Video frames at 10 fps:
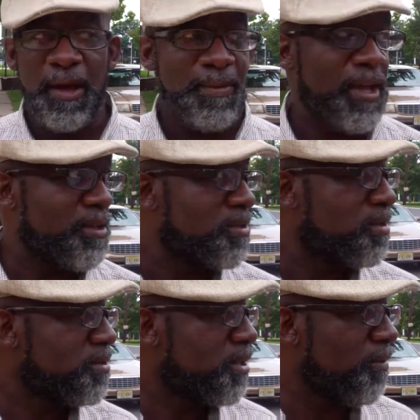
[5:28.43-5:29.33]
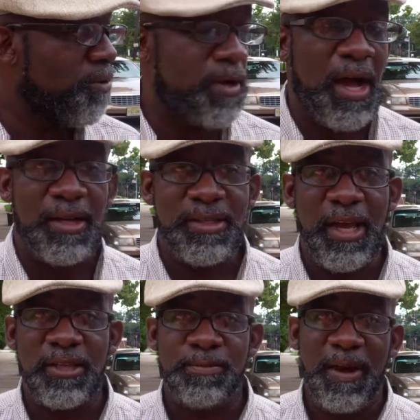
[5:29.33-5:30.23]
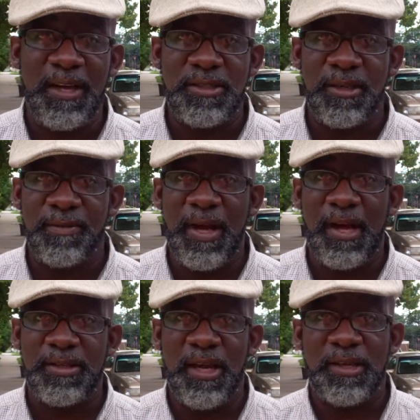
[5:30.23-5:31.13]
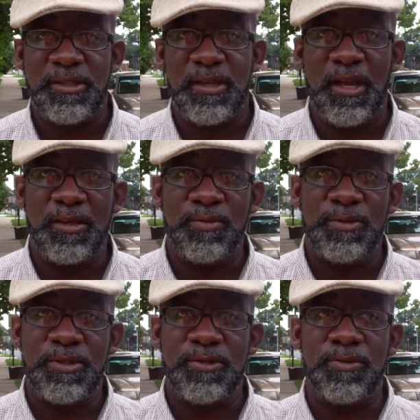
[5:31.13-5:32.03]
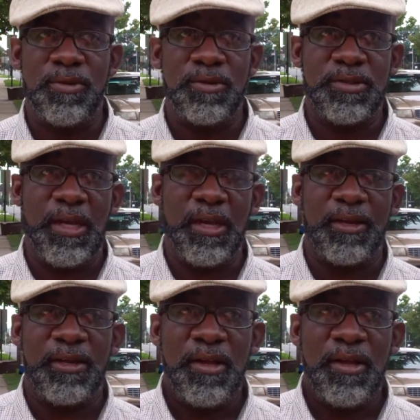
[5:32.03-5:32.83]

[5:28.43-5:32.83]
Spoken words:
made several contacts, positive contacts today, which is going to take